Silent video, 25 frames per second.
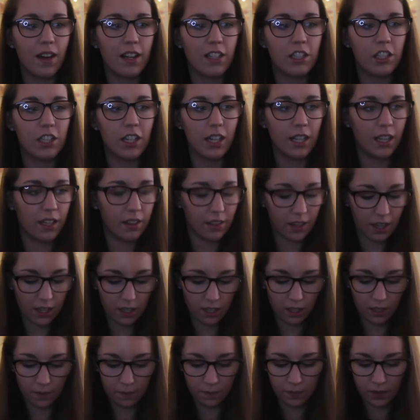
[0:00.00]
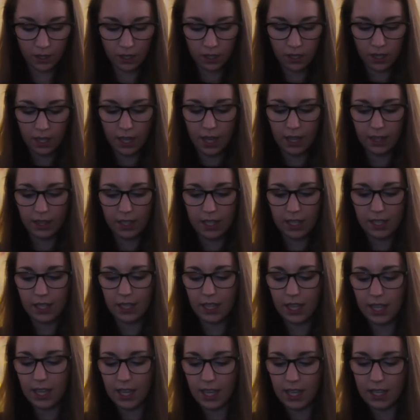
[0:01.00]
actually, I think. And this
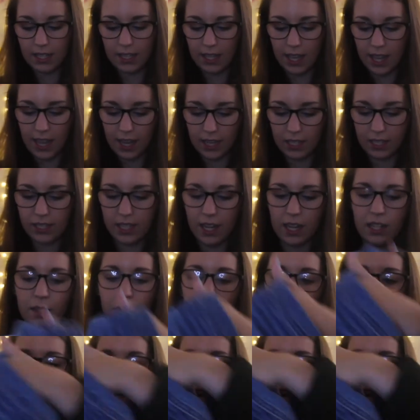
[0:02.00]
is a denim